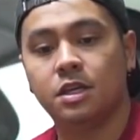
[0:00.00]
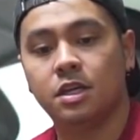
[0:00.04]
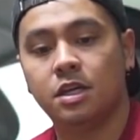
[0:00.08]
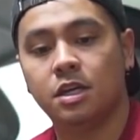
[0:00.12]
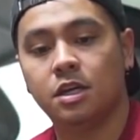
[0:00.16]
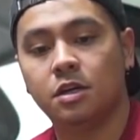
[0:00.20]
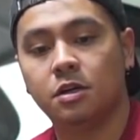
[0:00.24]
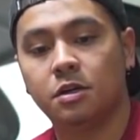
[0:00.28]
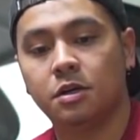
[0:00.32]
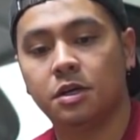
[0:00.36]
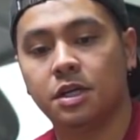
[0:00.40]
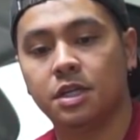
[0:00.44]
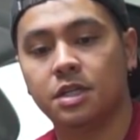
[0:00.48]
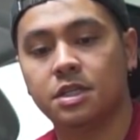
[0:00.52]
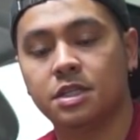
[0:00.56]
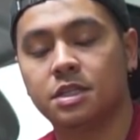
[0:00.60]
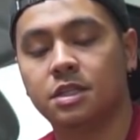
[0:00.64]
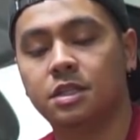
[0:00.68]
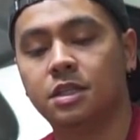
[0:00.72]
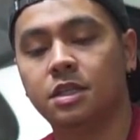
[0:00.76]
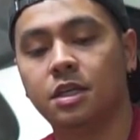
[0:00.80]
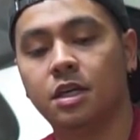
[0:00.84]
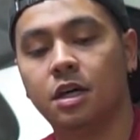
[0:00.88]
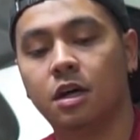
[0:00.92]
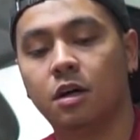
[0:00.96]
Here
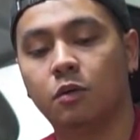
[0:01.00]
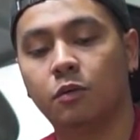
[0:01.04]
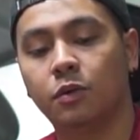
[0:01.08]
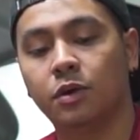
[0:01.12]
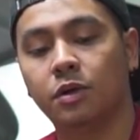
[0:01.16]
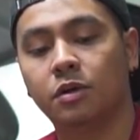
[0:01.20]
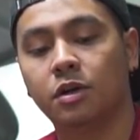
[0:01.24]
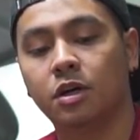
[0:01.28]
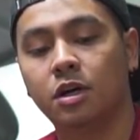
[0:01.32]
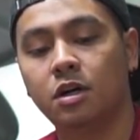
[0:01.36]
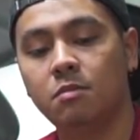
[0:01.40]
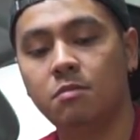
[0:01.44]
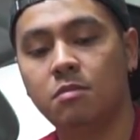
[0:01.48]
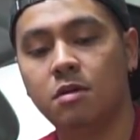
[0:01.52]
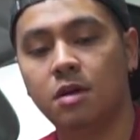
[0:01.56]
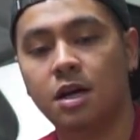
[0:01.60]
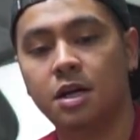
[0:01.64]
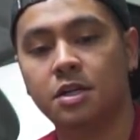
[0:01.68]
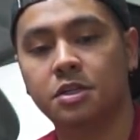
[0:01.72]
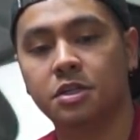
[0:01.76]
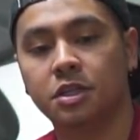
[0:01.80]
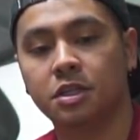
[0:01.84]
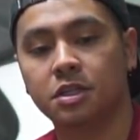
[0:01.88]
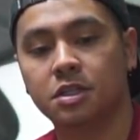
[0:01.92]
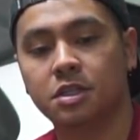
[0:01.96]
is the rear hub,
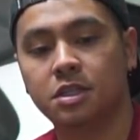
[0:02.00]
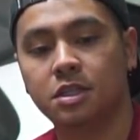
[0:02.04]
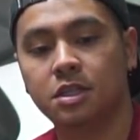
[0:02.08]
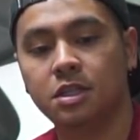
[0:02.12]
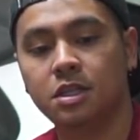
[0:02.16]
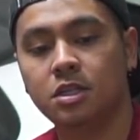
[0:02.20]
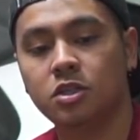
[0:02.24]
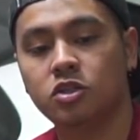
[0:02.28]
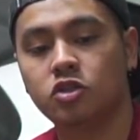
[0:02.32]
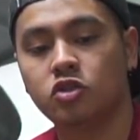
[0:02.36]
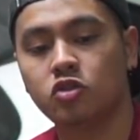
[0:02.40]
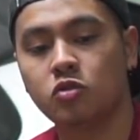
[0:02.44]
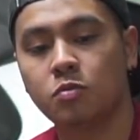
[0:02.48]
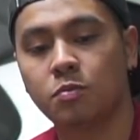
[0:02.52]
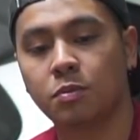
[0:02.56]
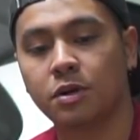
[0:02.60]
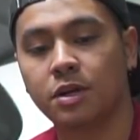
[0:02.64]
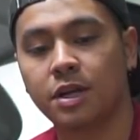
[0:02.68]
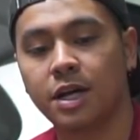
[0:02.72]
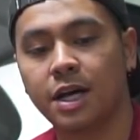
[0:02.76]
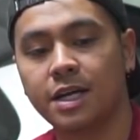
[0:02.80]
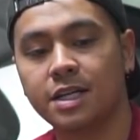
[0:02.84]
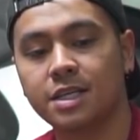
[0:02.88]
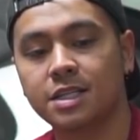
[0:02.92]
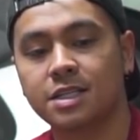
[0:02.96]
as you can see, super
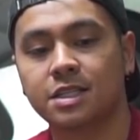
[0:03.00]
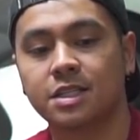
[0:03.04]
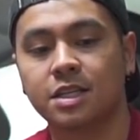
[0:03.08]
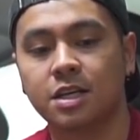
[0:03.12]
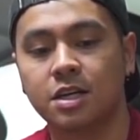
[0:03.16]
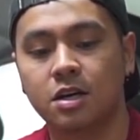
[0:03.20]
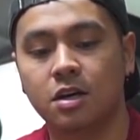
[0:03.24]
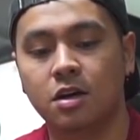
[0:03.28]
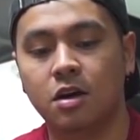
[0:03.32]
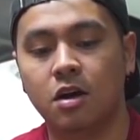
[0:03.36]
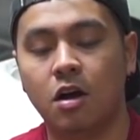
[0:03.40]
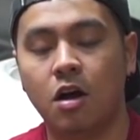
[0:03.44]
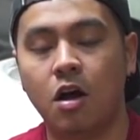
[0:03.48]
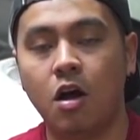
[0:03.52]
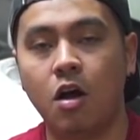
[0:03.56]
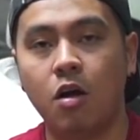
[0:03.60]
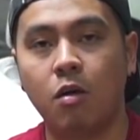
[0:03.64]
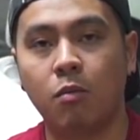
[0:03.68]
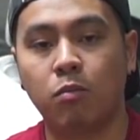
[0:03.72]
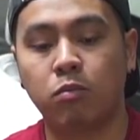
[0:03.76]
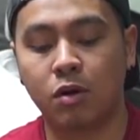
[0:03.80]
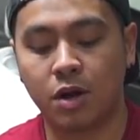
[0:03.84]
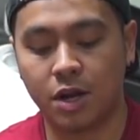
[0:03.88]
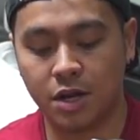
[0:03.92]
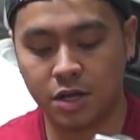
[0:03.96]
nice,
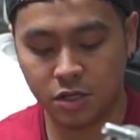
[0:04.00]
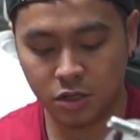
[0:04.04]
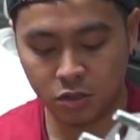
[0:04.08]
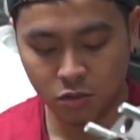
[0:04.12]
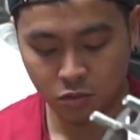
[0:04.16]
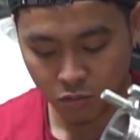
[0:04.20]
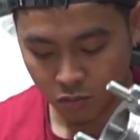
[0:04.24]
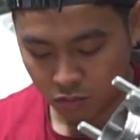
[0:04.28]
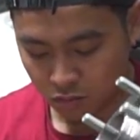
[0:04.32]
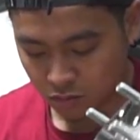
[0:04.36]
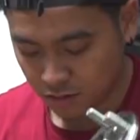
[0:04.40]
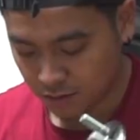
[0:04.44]
all brand new.